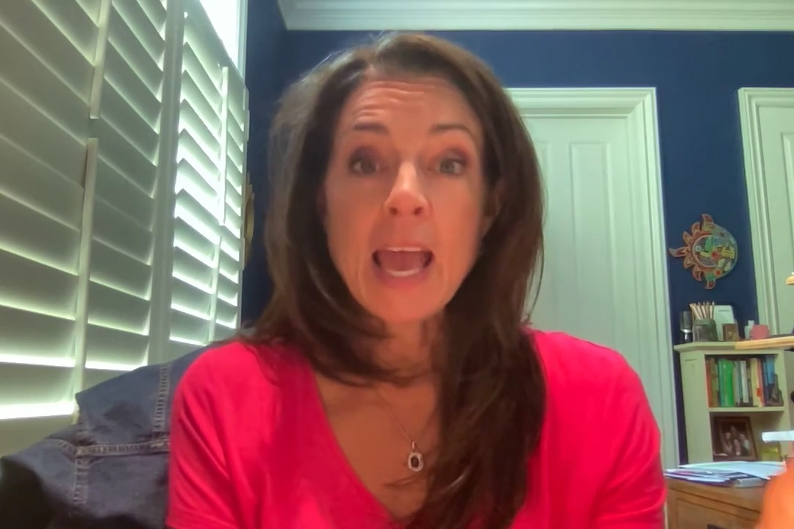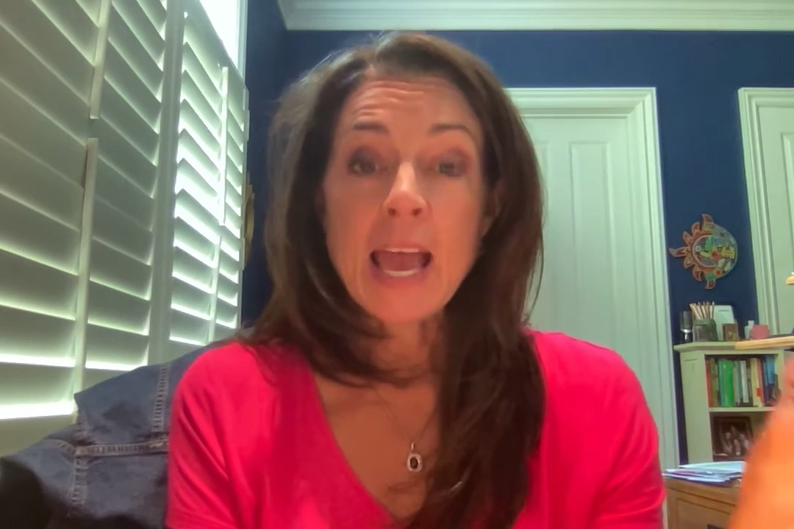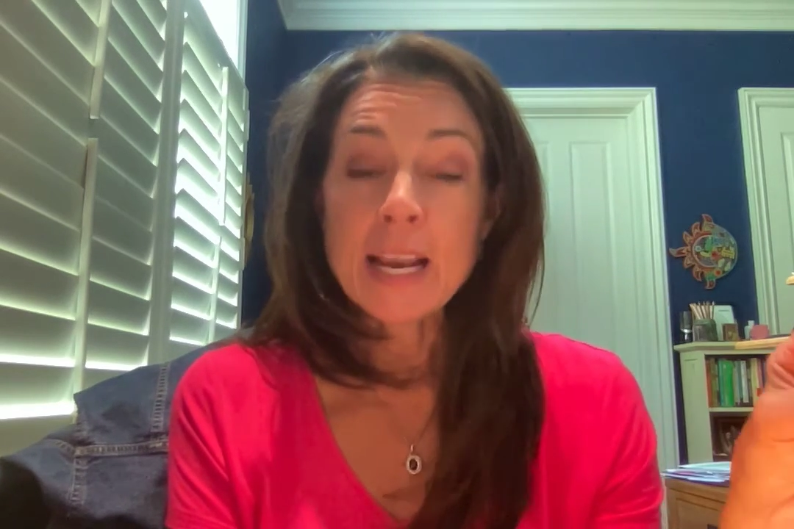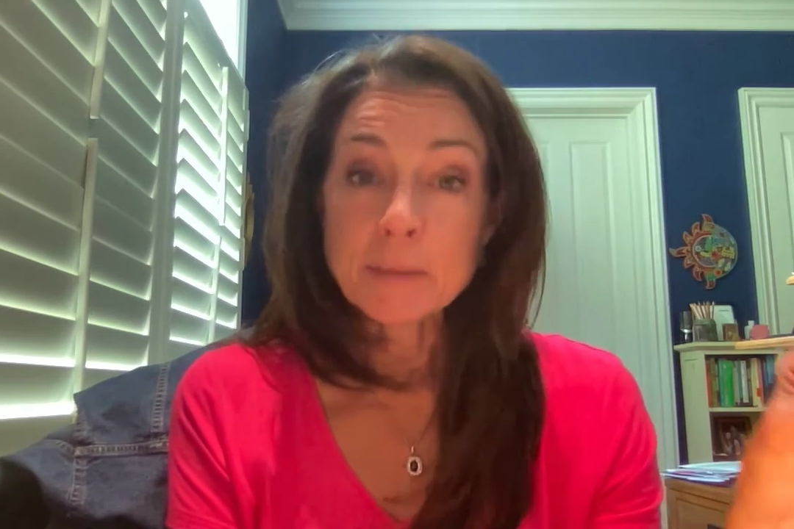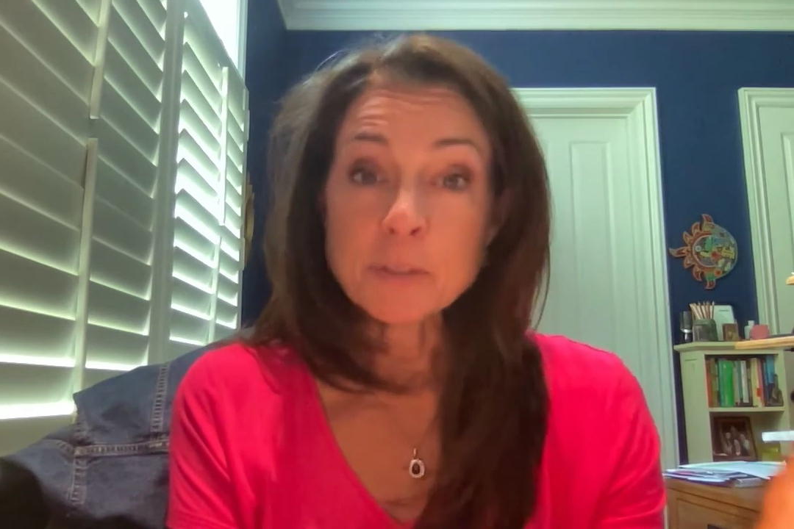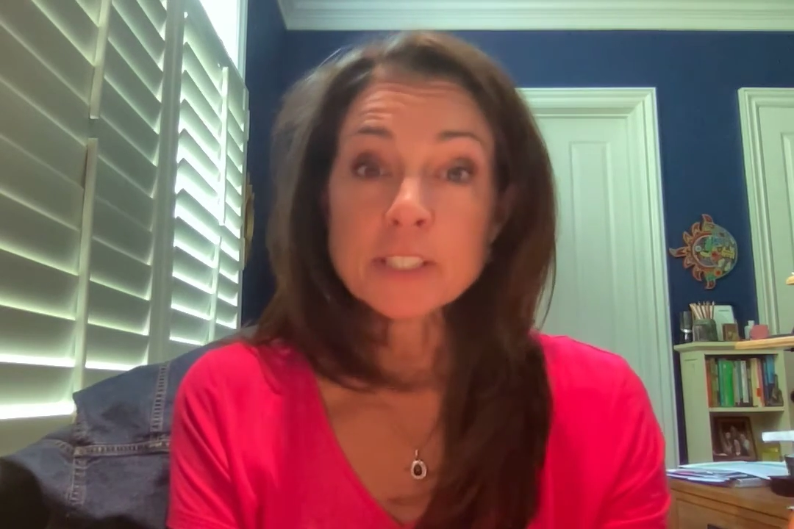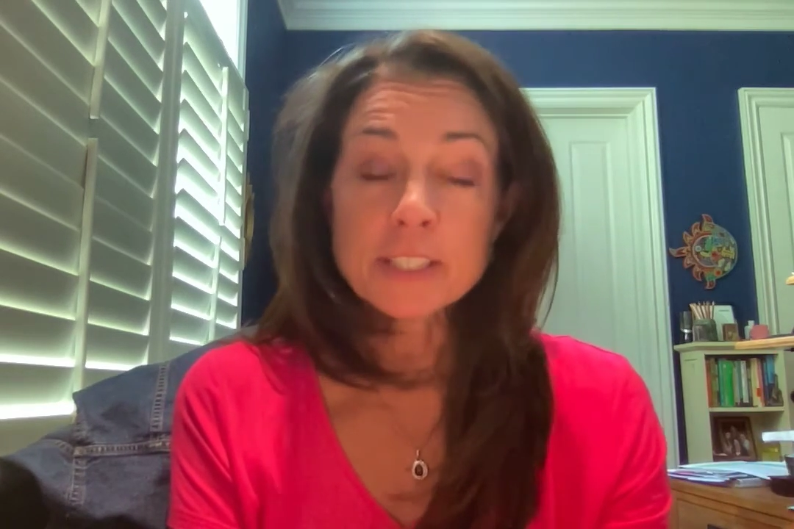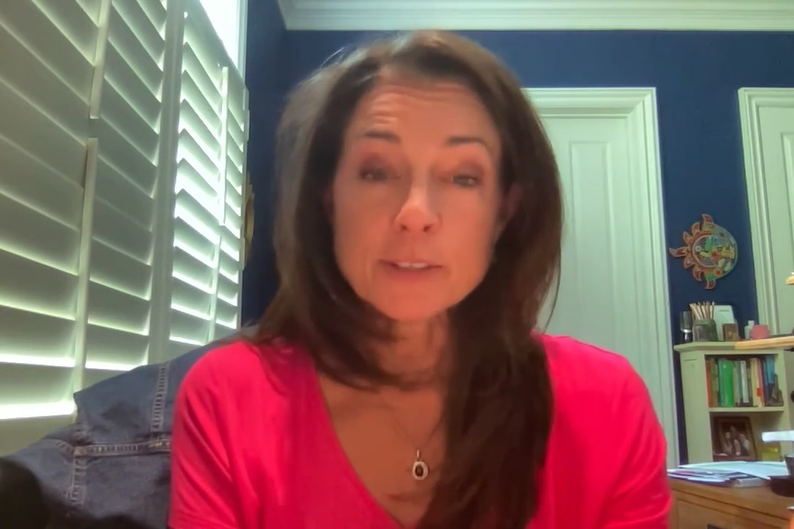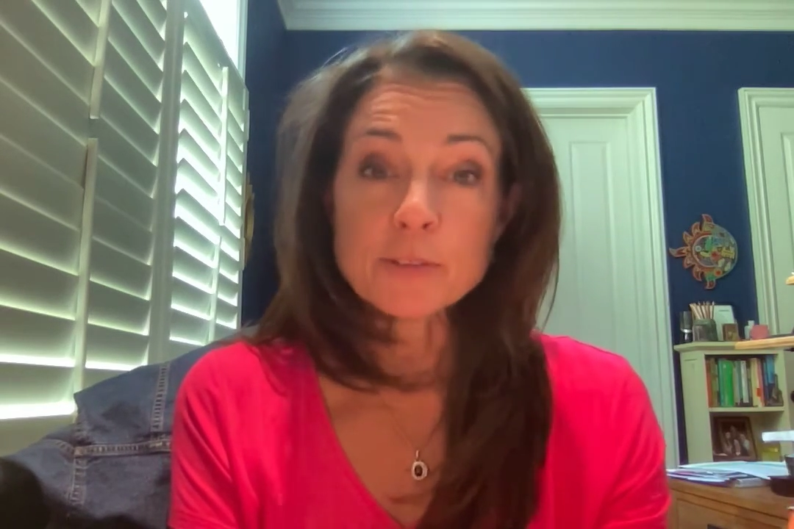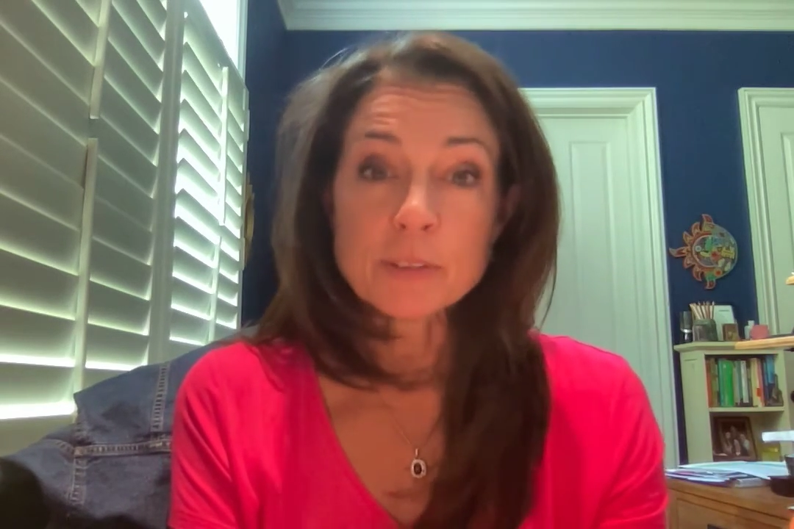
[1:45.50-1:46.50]
And I'm going to
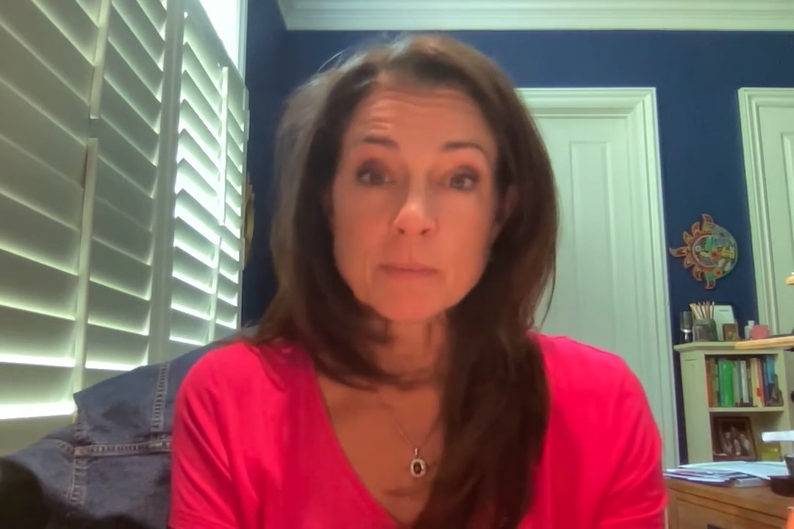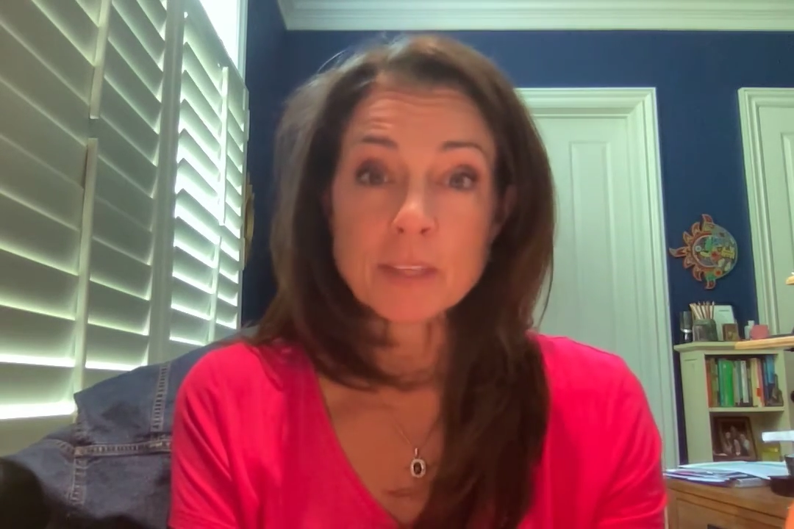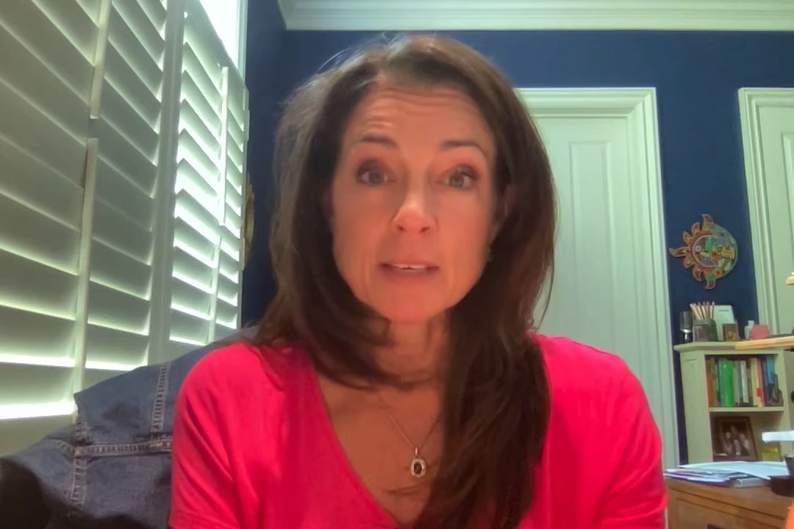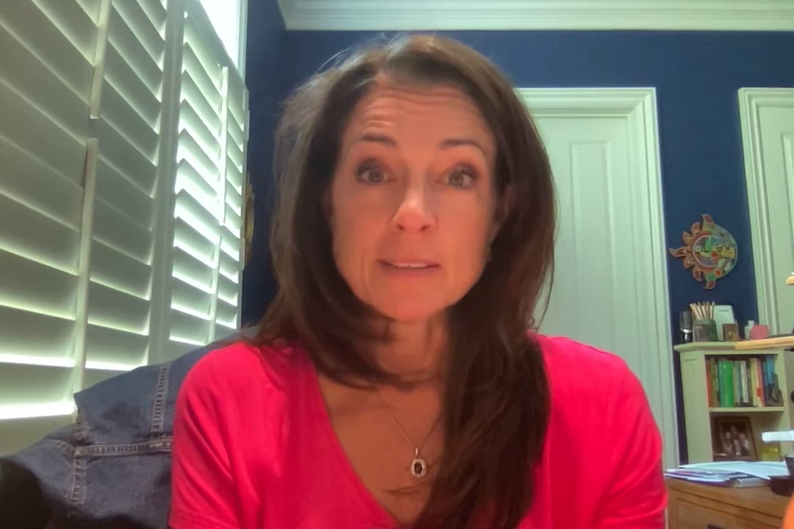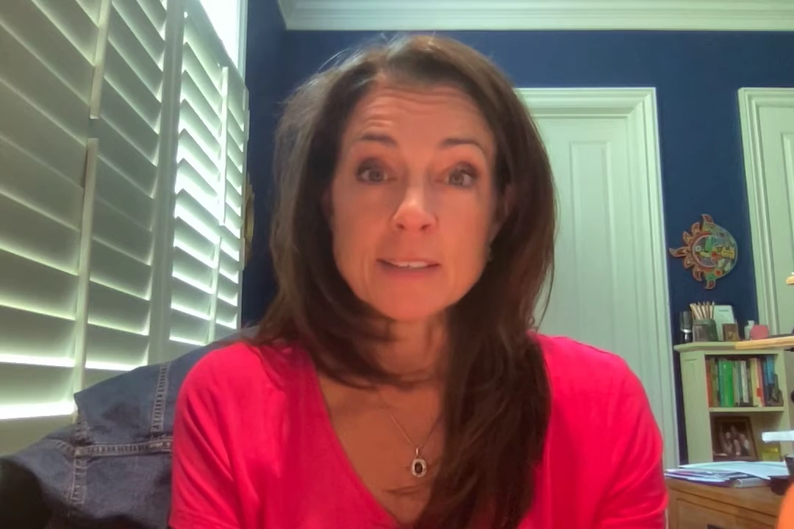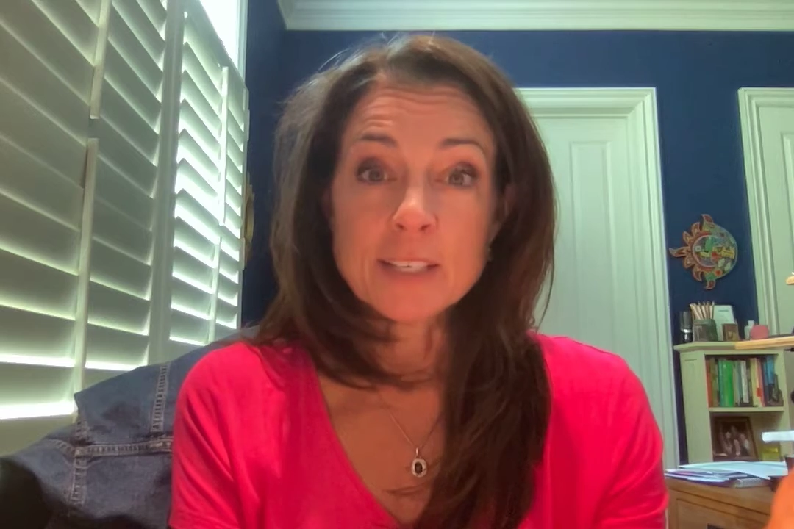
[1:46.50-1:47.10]
tell you something.